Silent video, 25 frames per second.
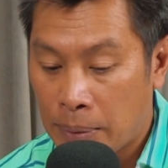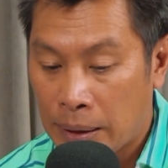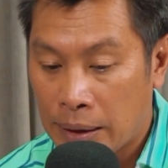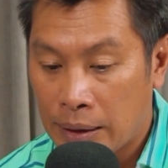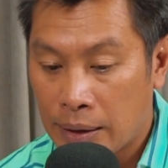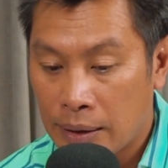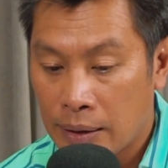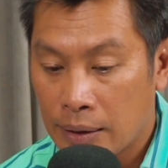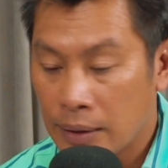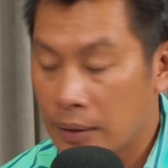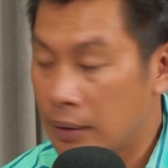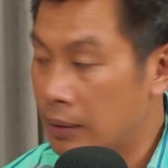
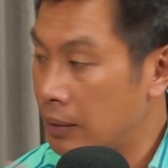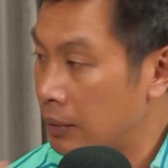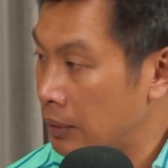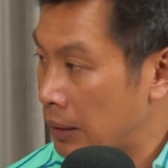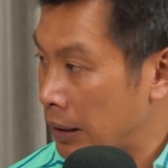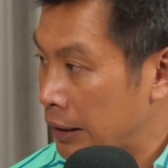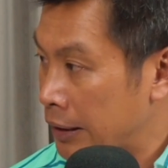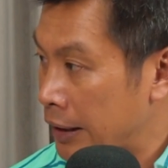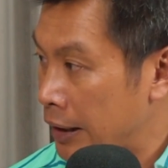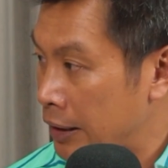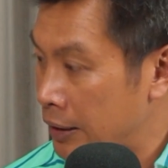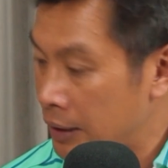But
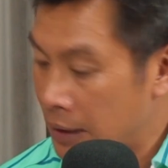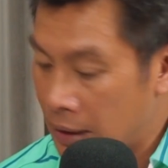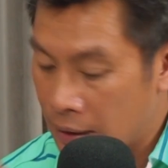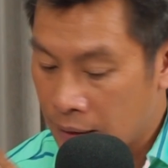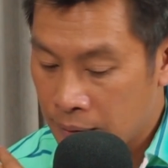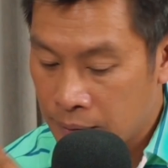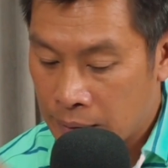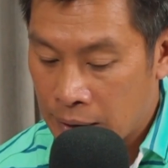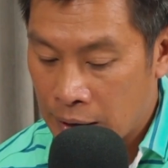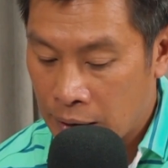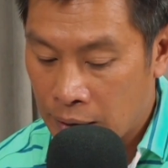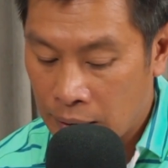again,
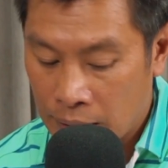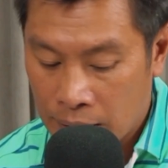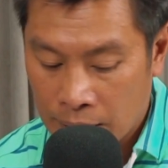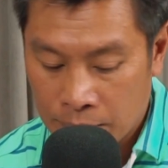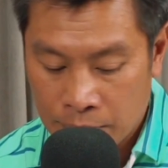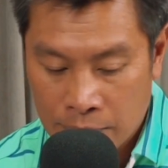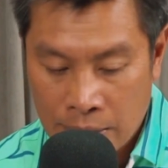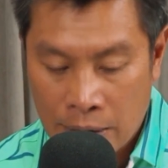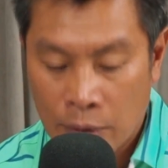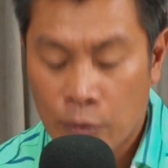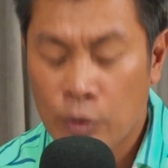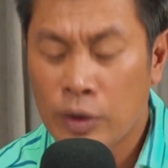
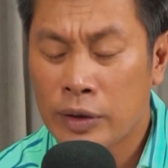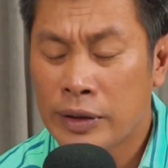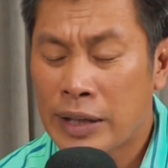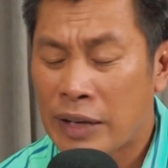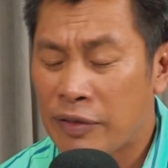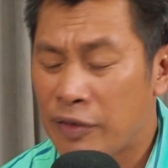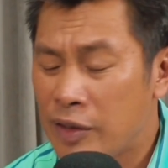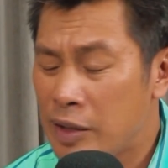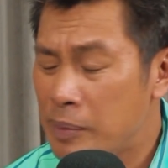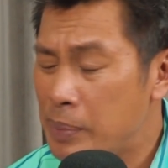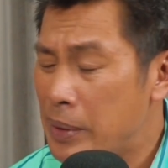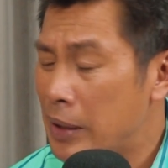that will
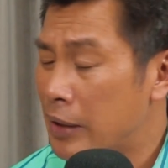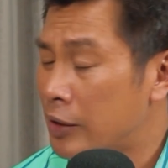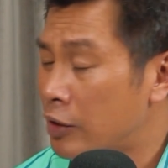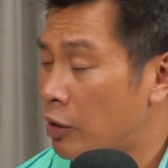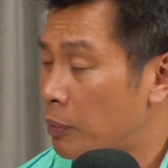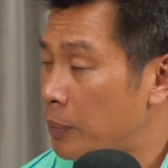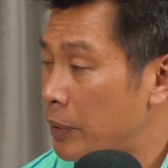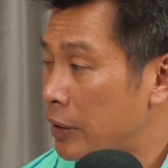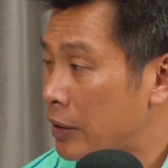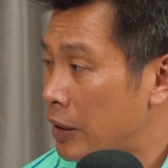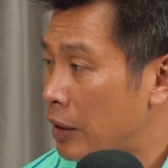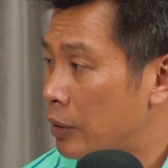definitely be a
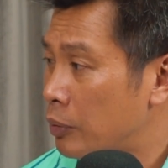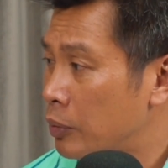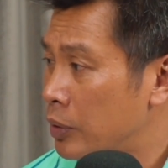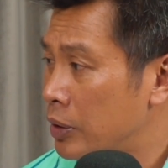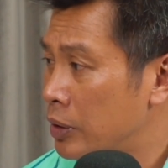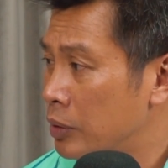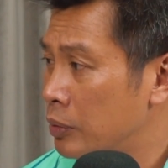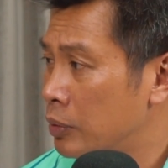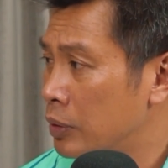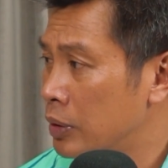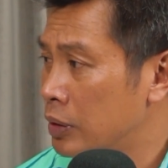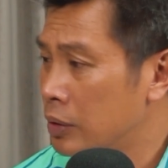topic that
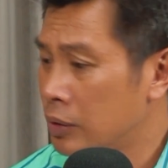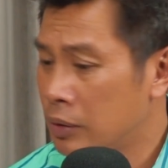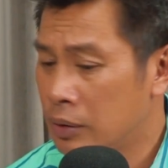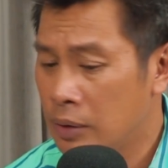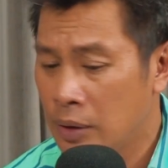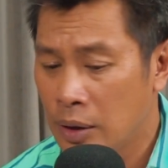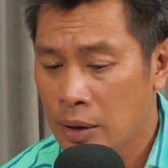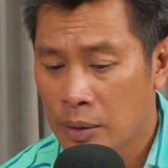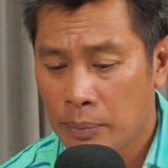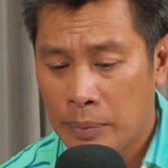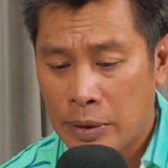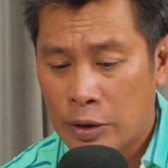we will
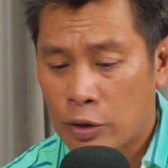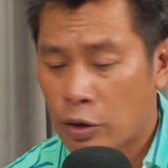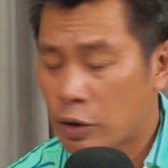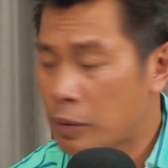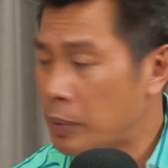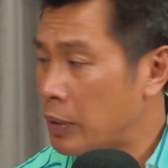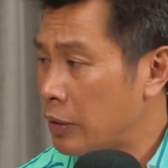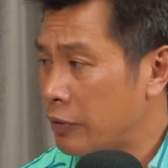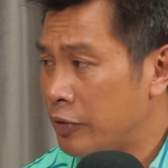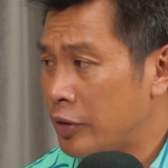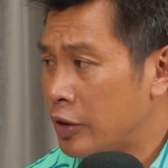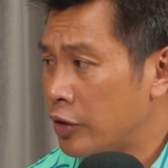be
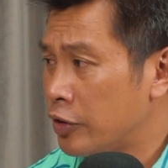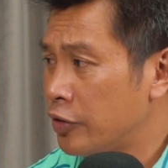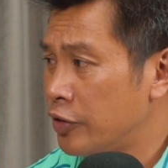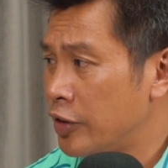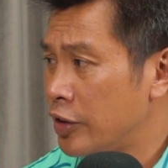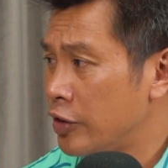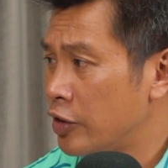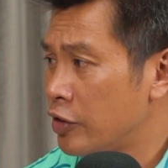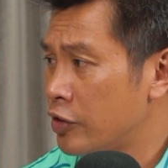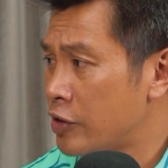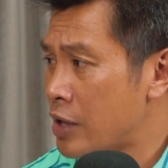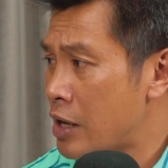talking about, because
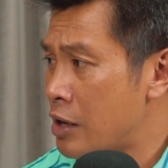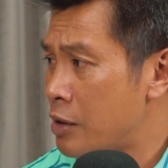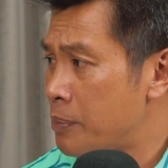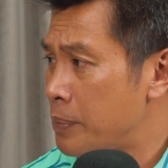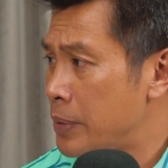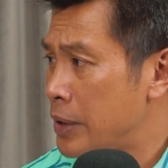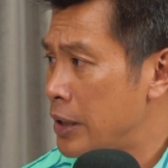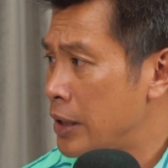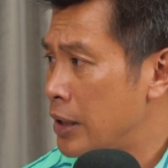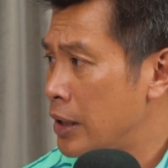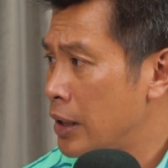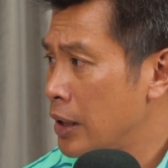
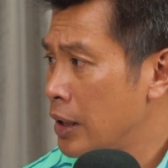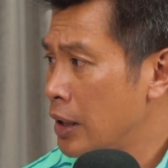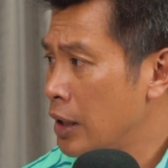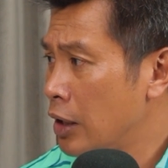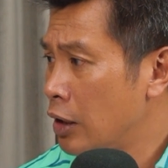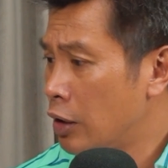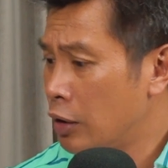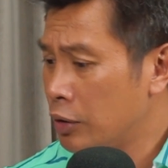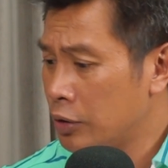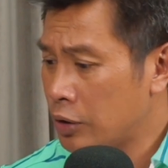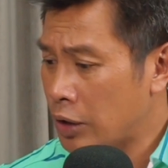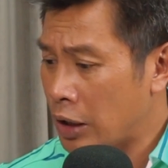physiotherapy,
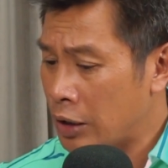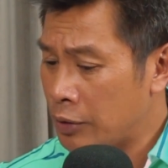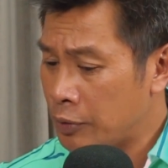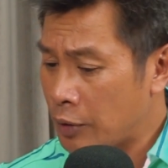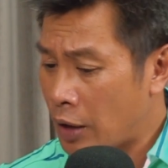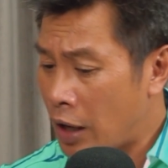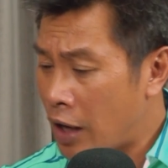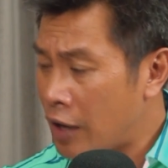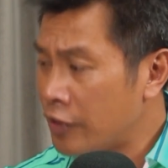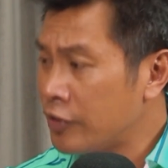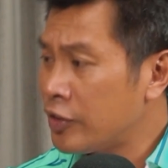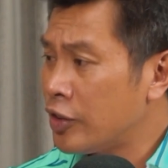
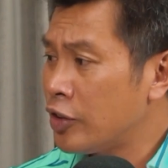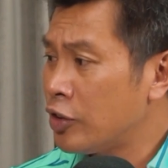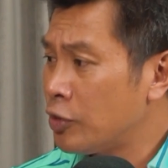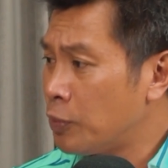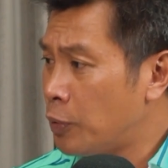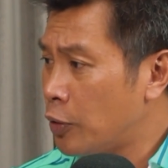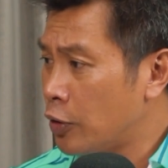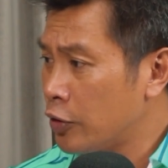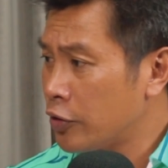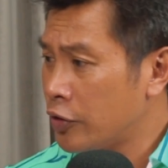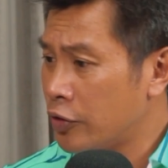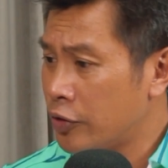after
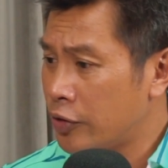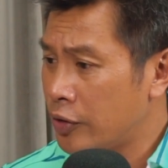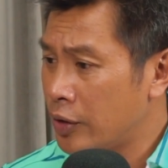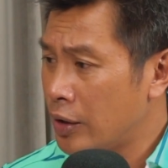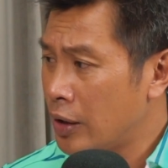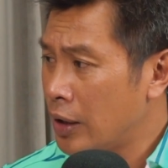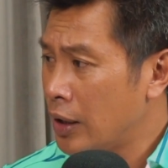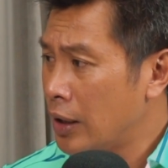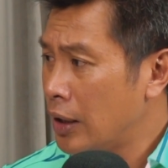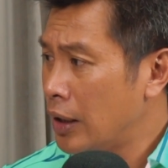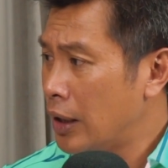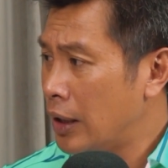sports
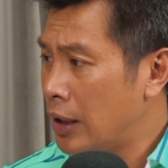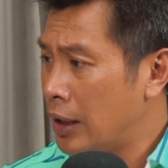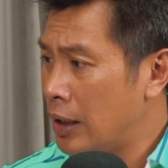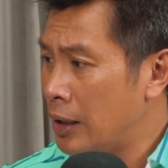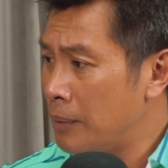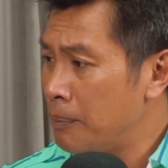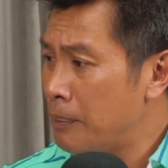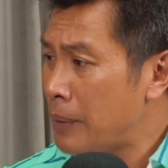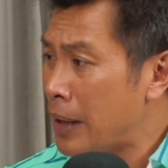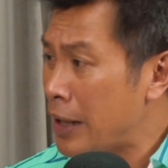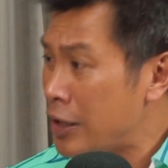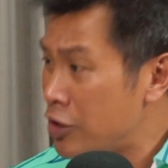
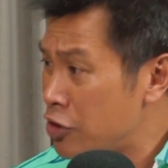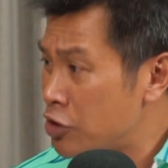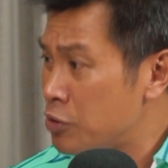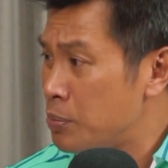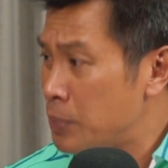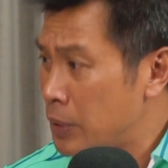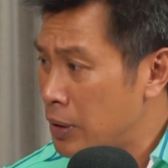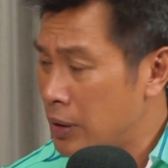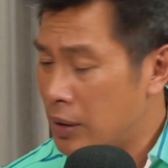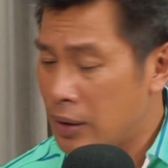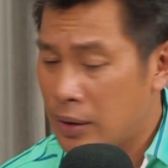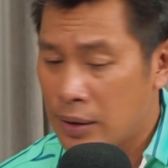
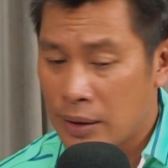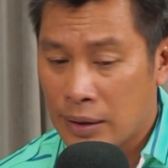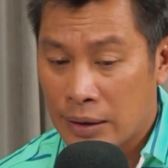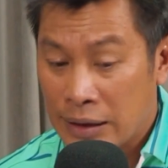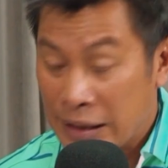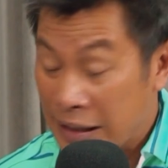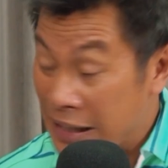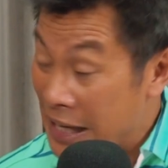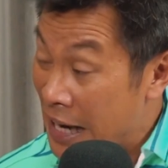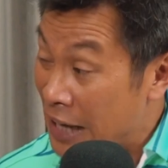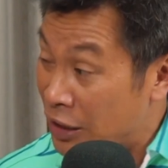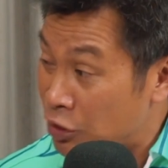management,
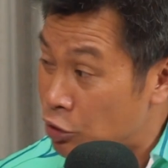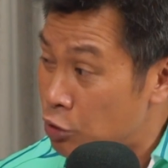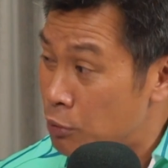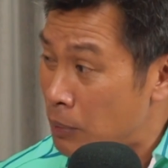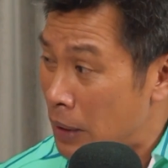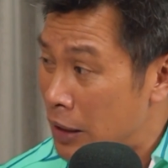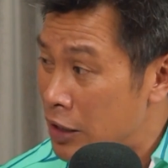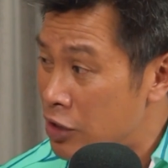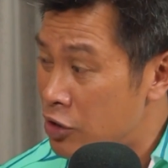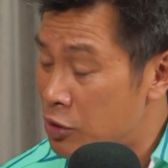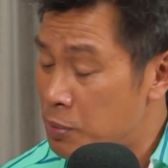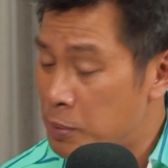the actual
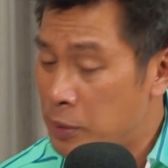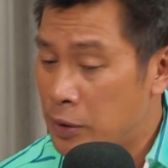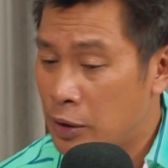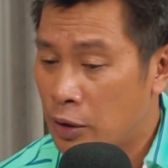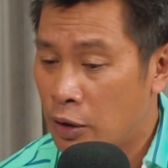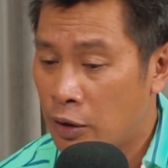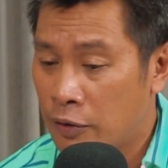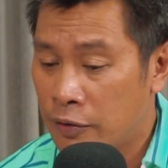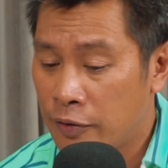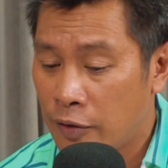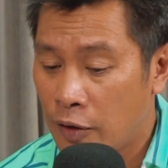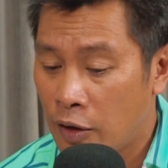management
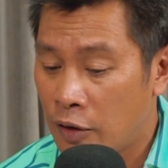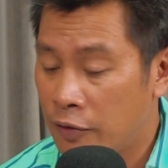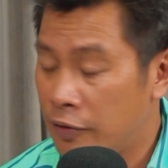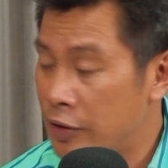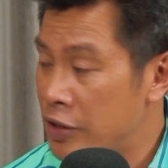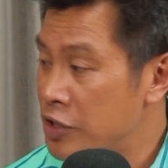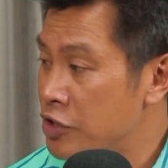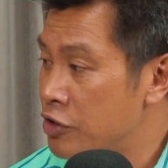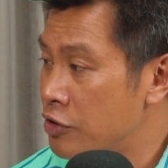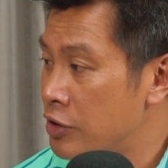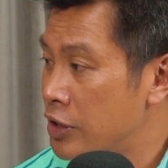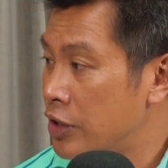of
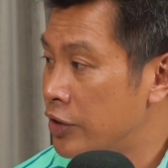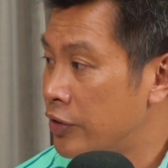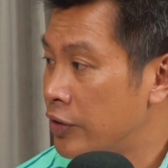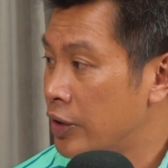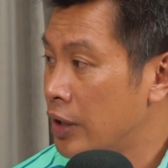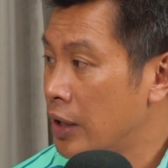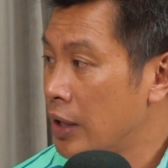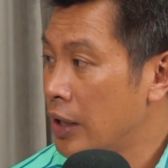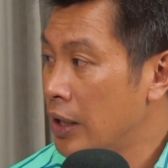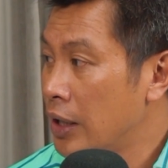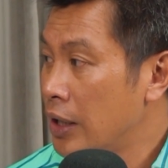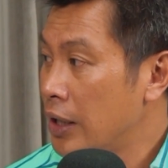injuries
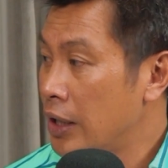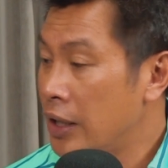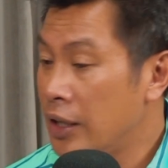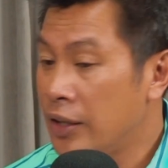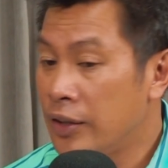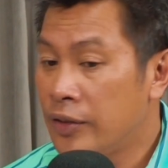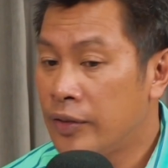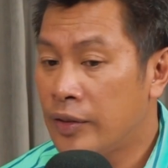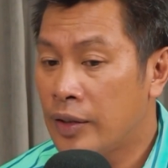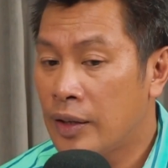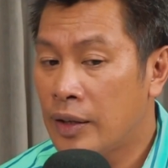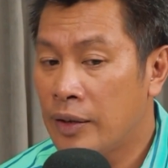
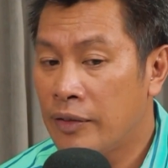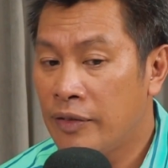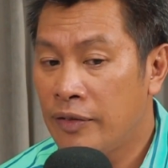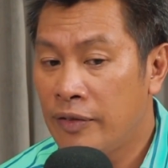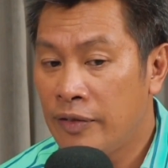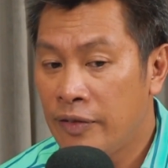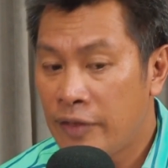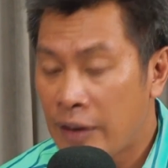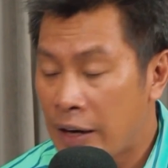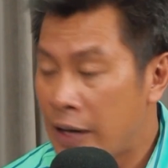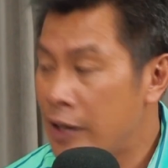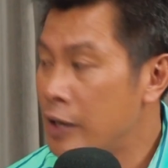is
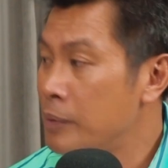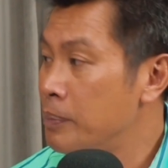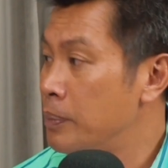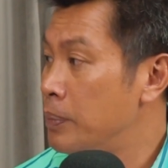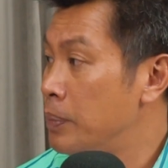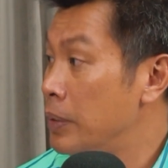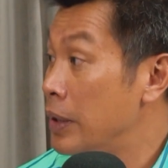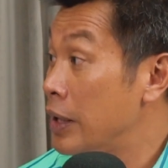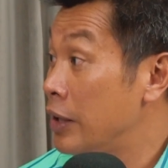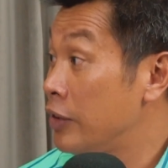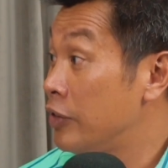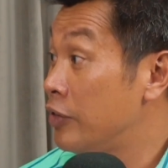very
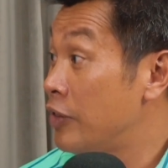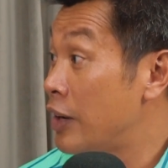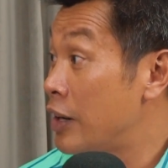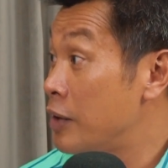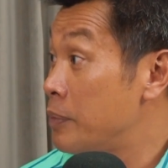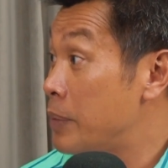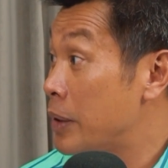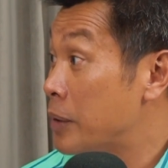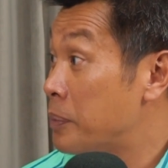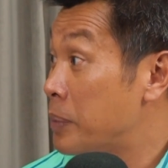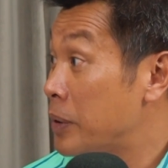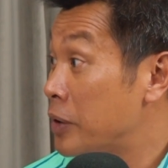
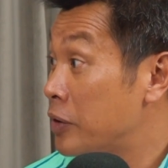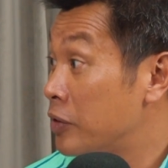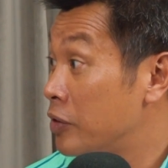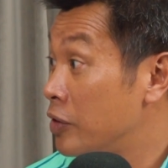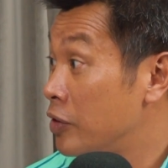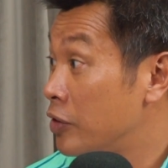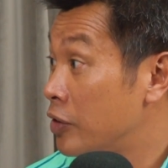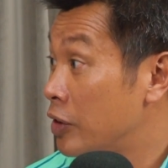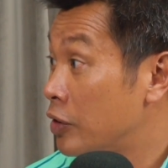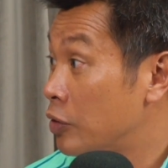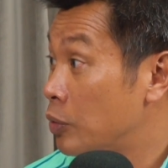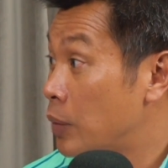big
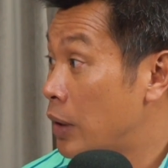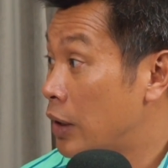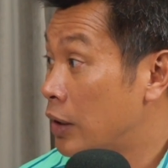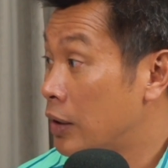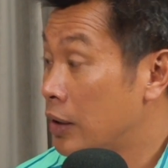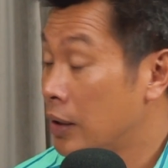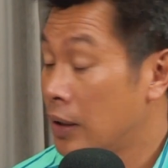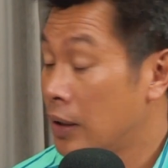business as well.